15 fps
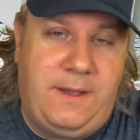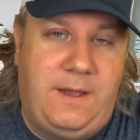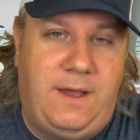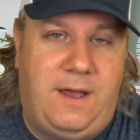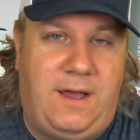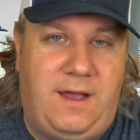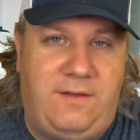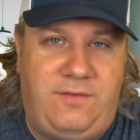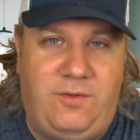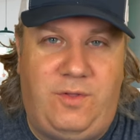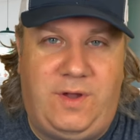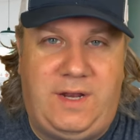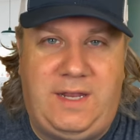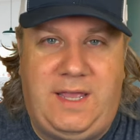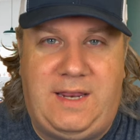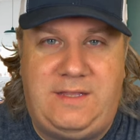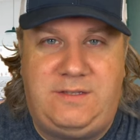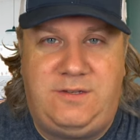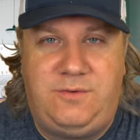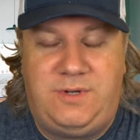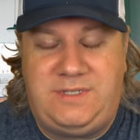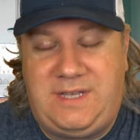uh, if you're looking to get
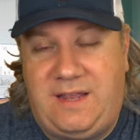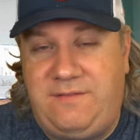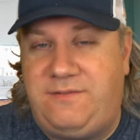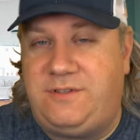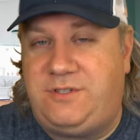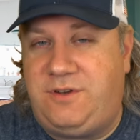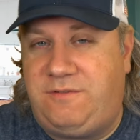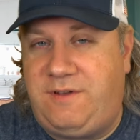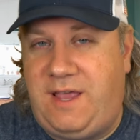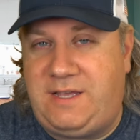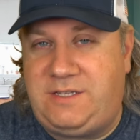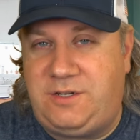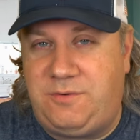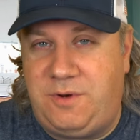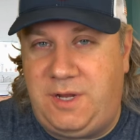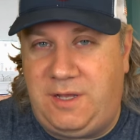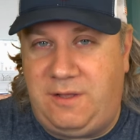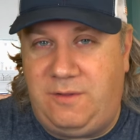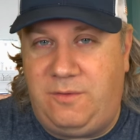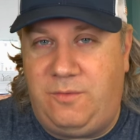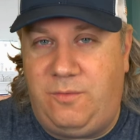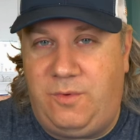into a ten foot surf casting
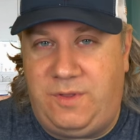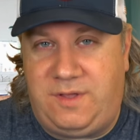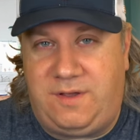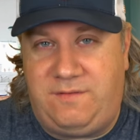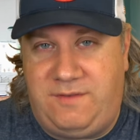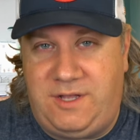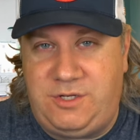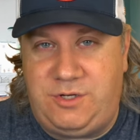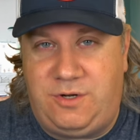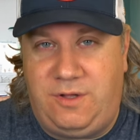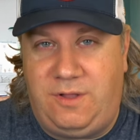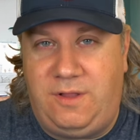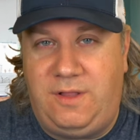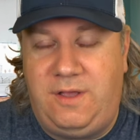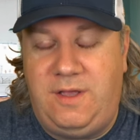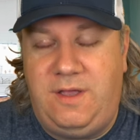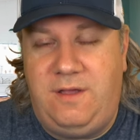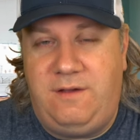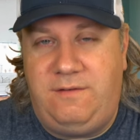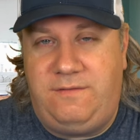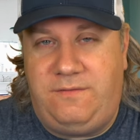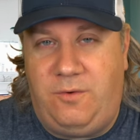reel with a conventional
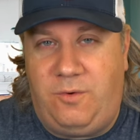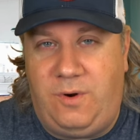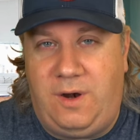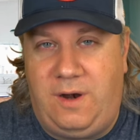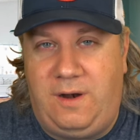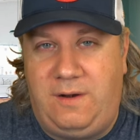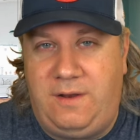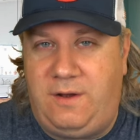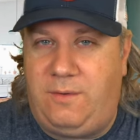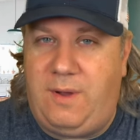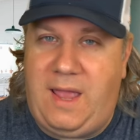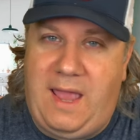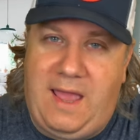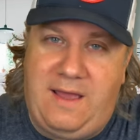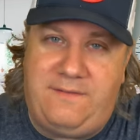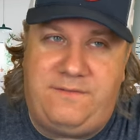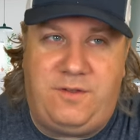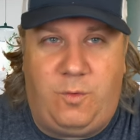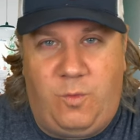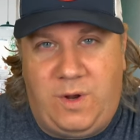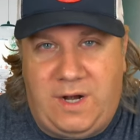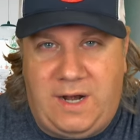for, you know, half to
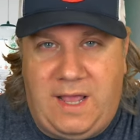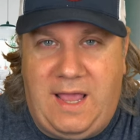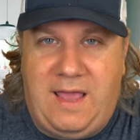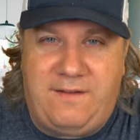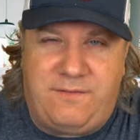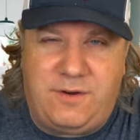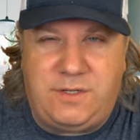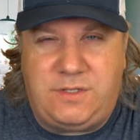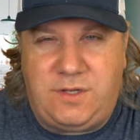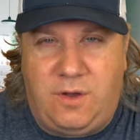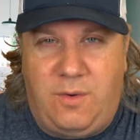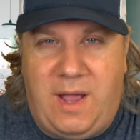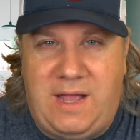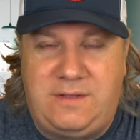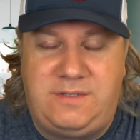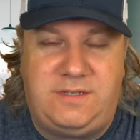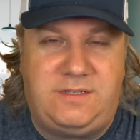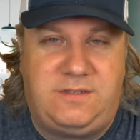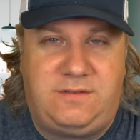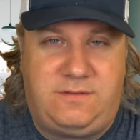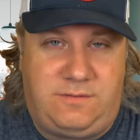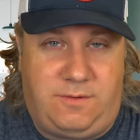one and a half or so
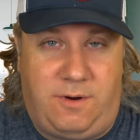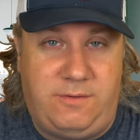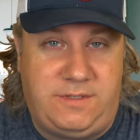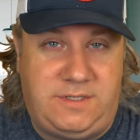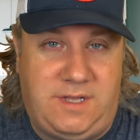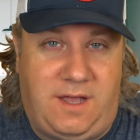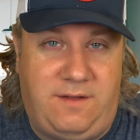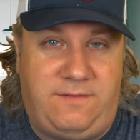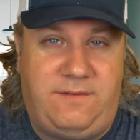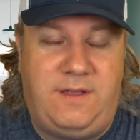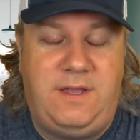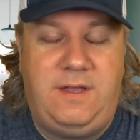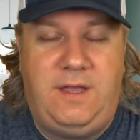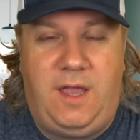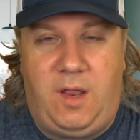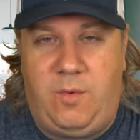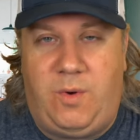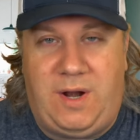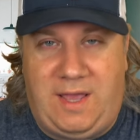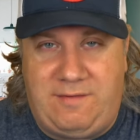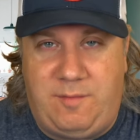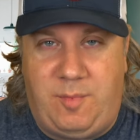ounces throwing stuff and you want
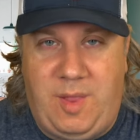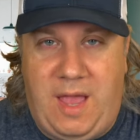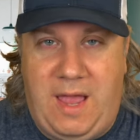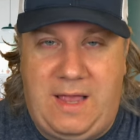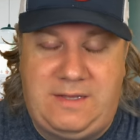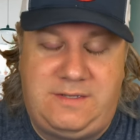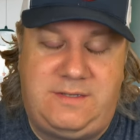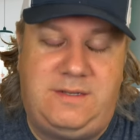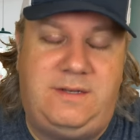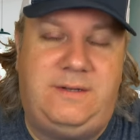to have a blast,